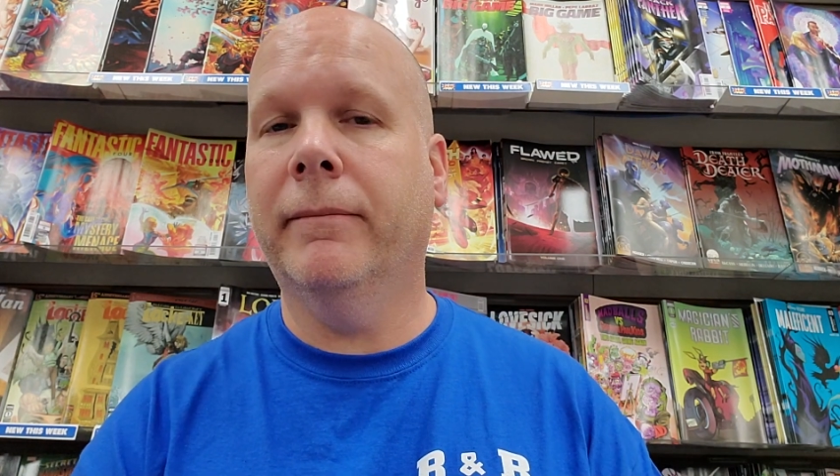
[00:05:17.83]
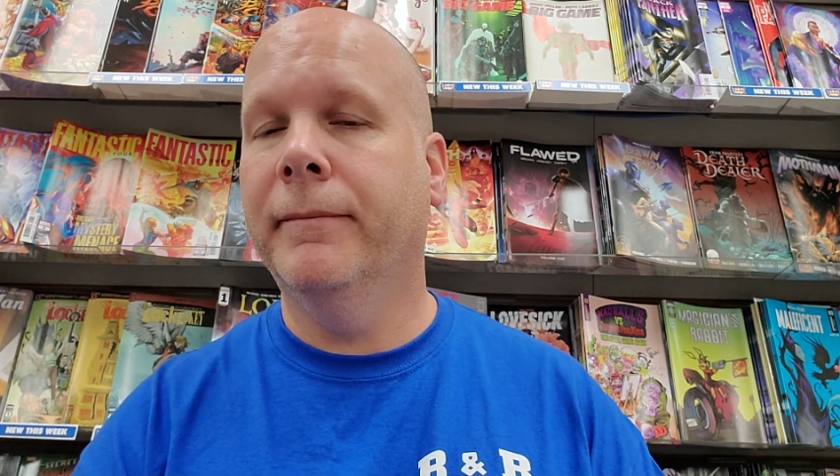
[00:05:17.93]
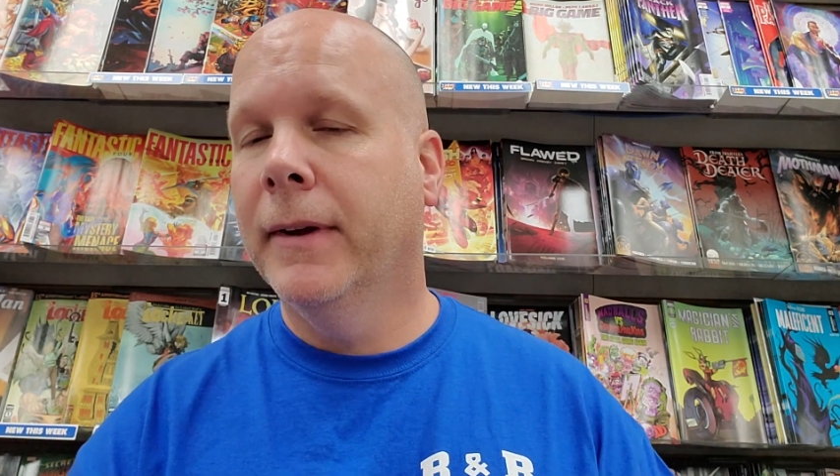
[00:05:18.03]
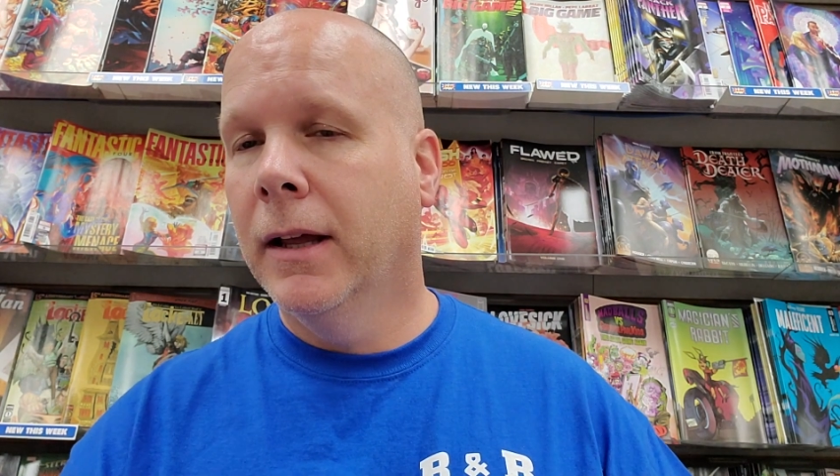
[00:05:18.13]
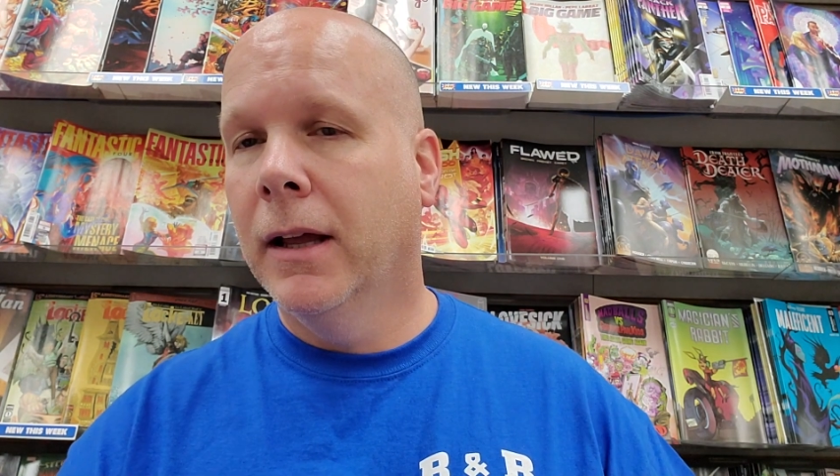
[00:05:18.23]

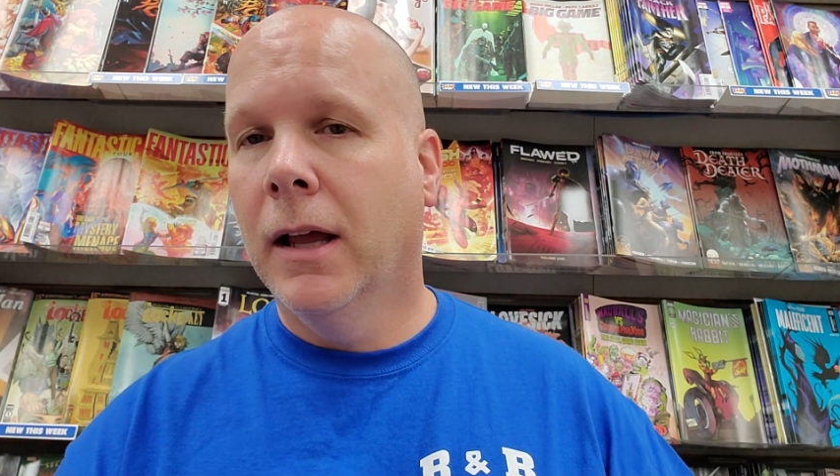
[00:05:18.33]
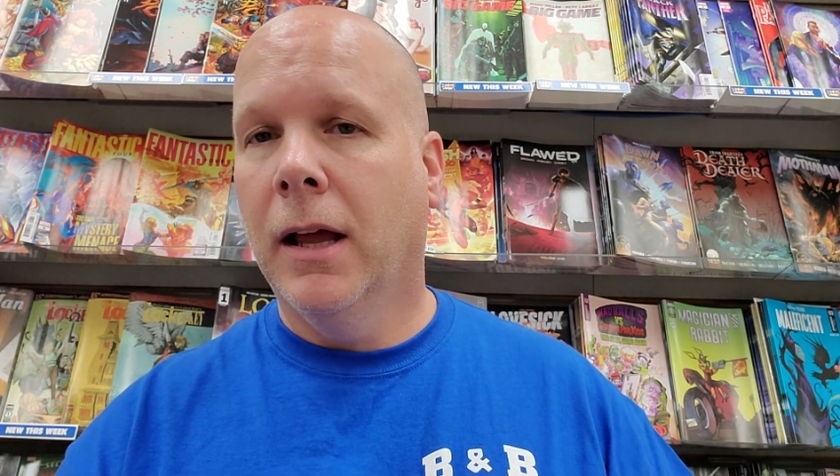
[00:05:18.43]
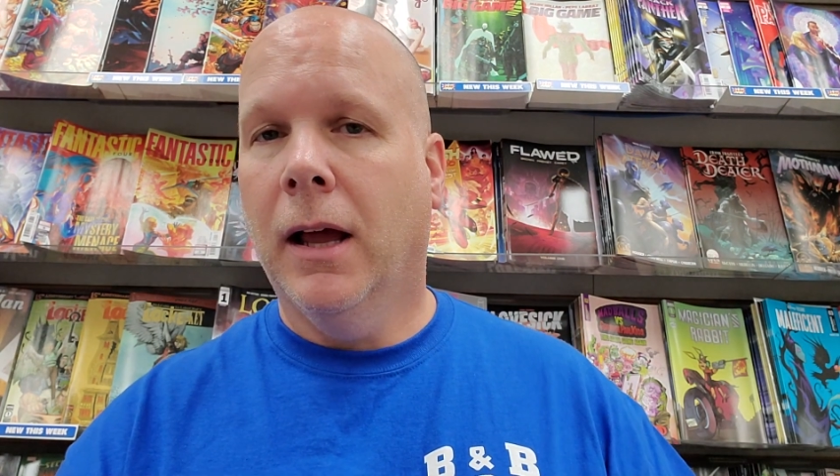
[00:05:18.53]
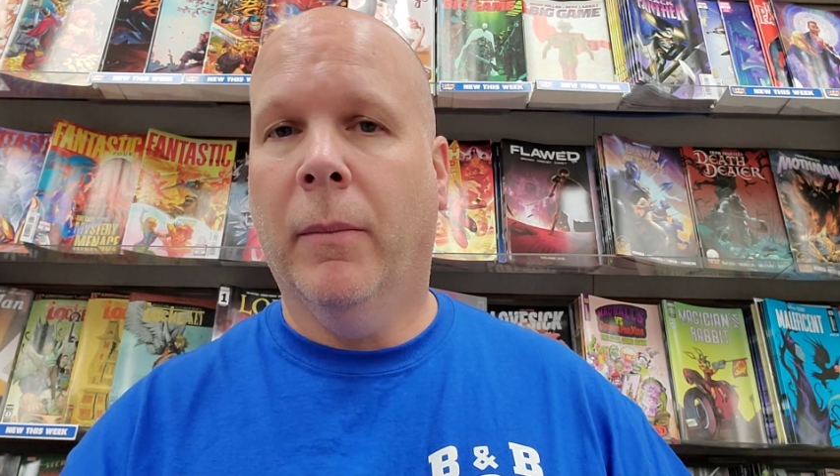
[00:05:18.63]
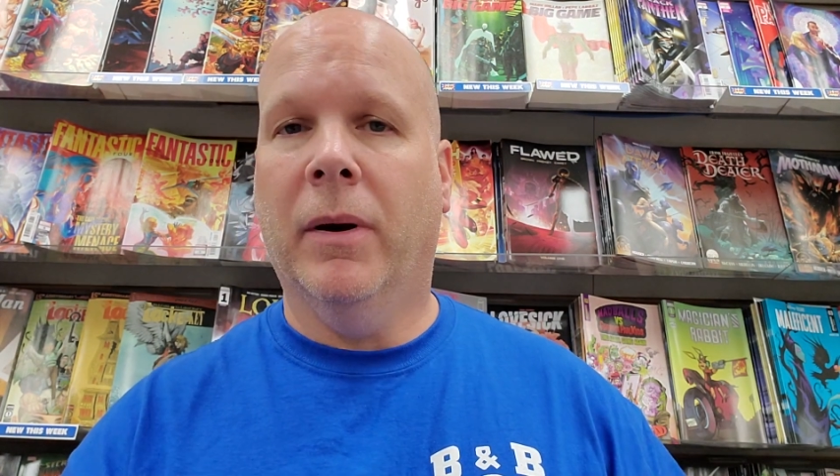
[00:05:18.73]

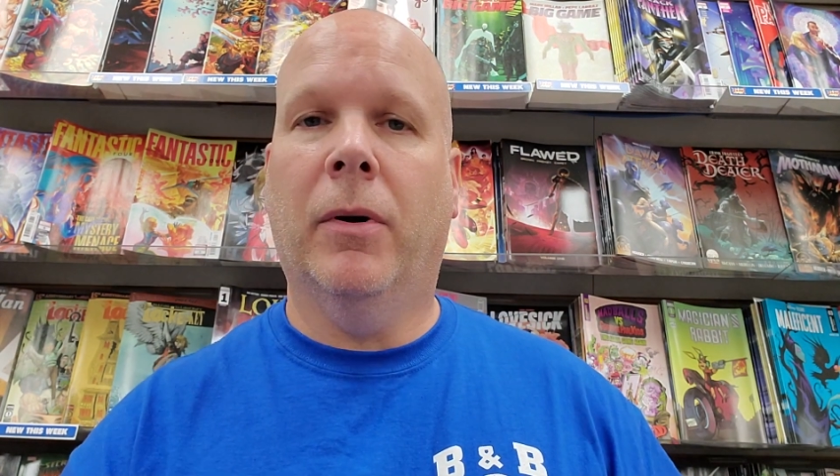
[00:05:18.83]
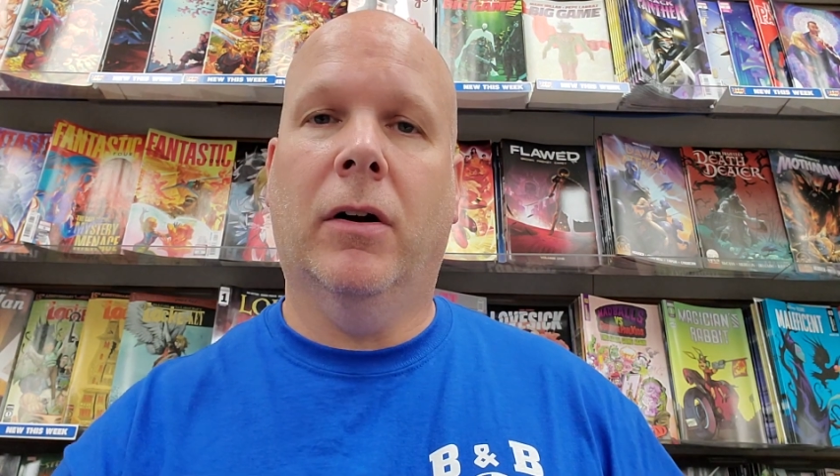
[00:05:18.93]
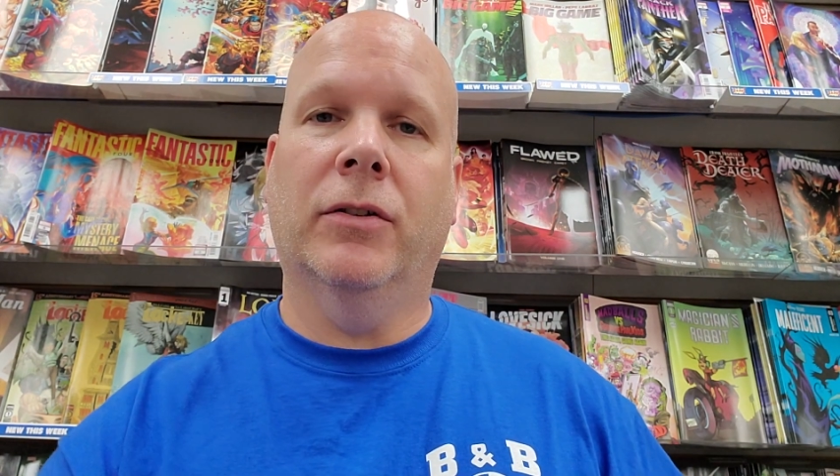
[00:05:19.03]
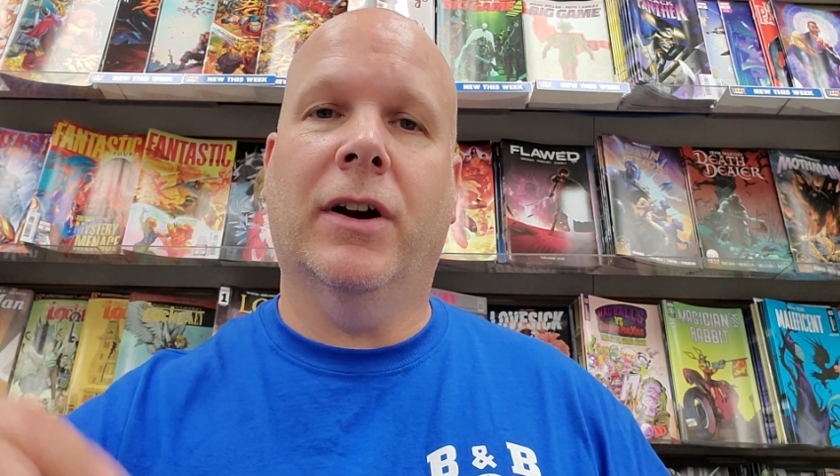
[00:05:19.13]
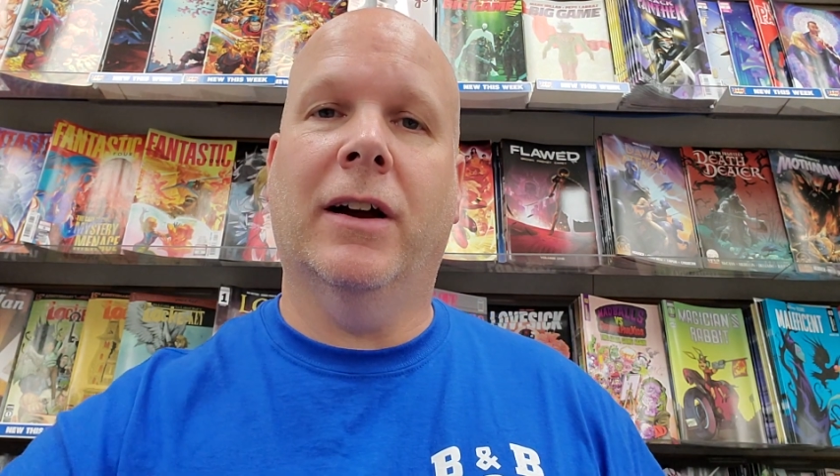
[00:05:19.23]
I'm gonna
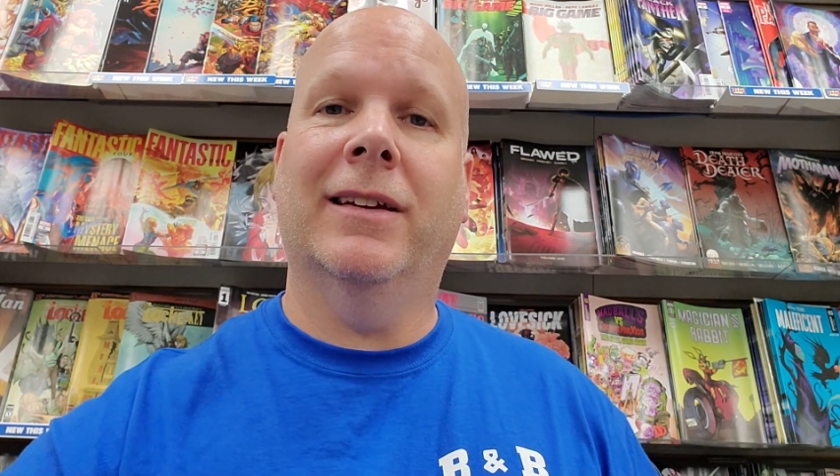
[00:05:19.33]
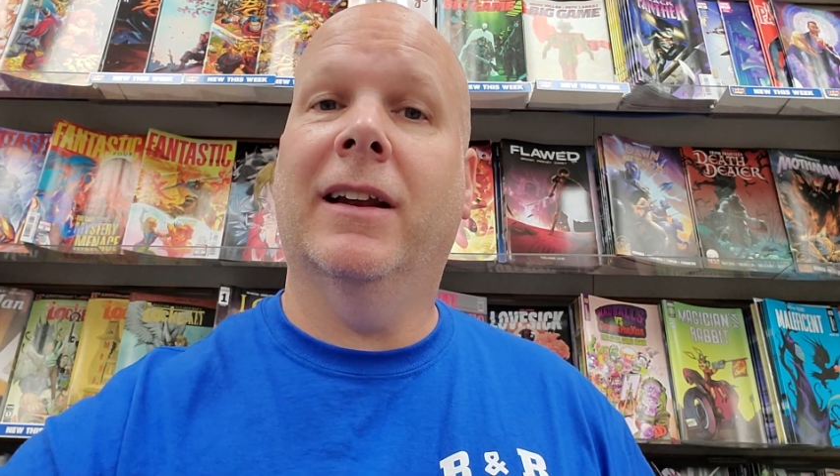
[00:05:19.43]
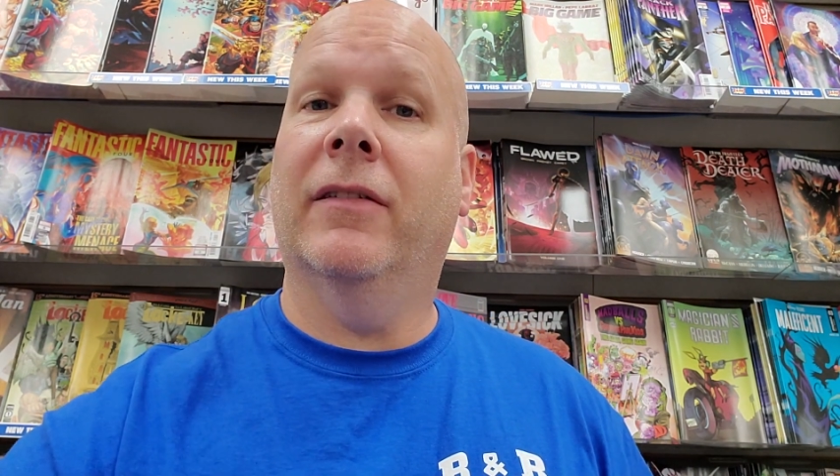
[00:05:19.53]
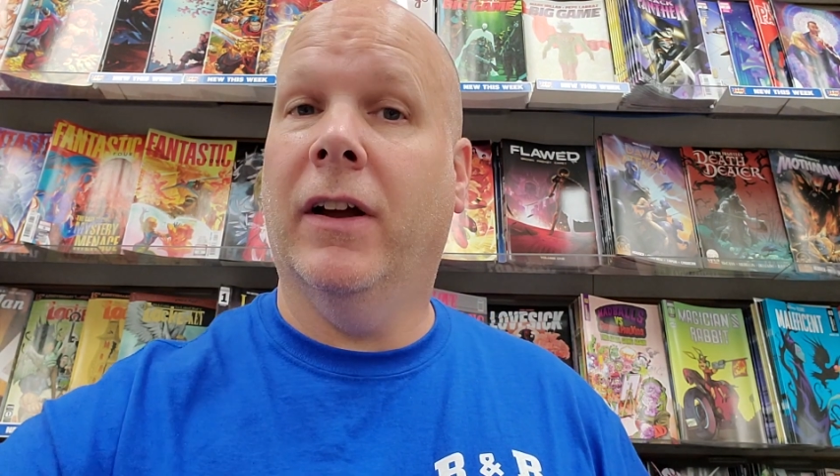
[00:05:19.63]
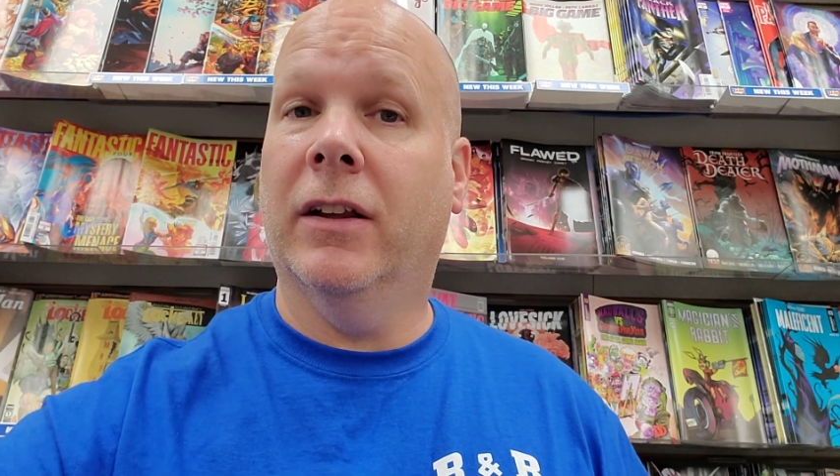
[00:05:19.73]
apologize in
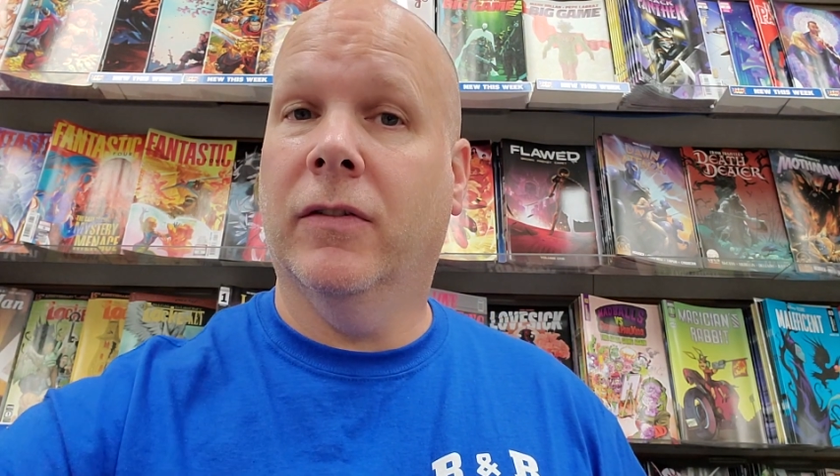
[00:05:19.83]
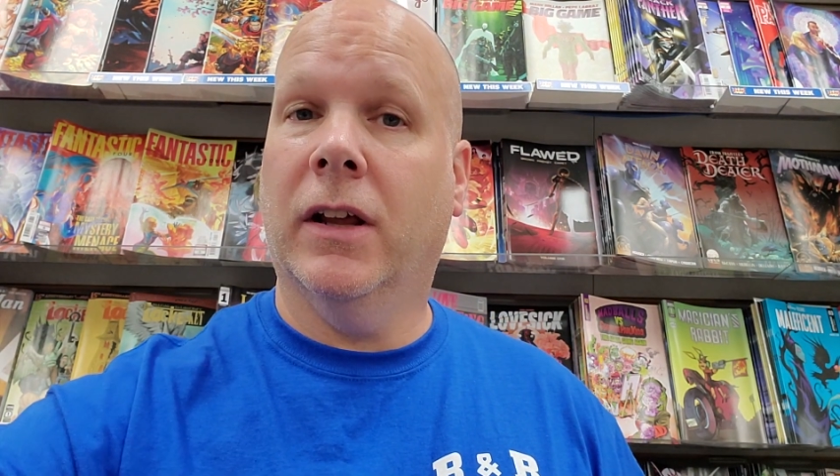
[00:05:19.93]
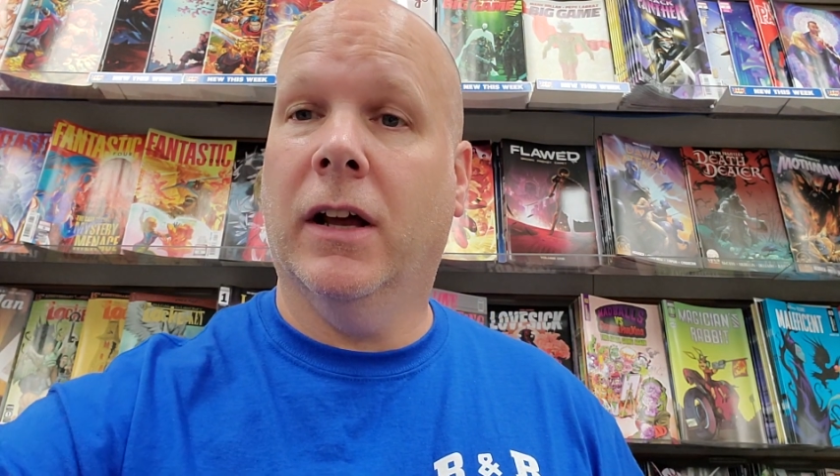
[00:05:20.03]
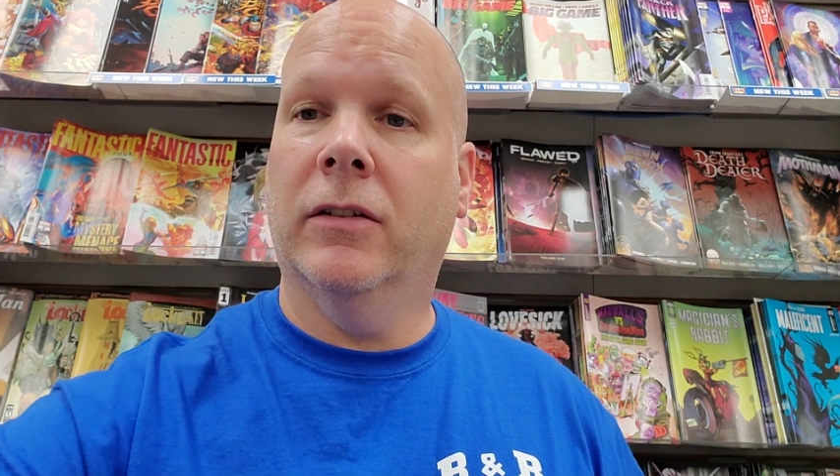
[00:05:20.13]
advance for that.